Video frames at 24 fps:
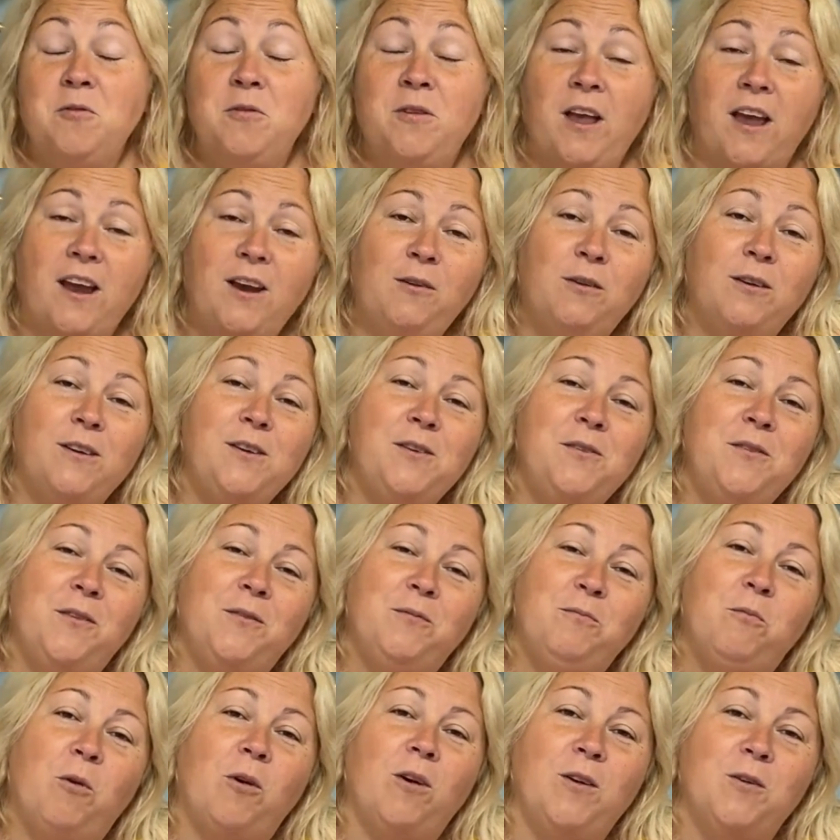Take what you
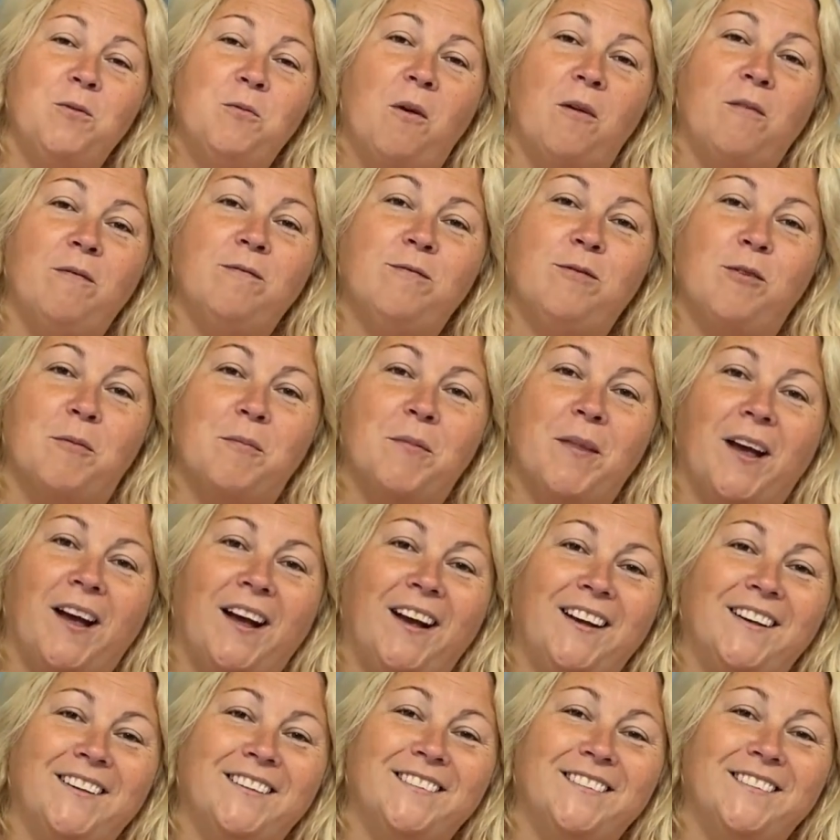what you want from that.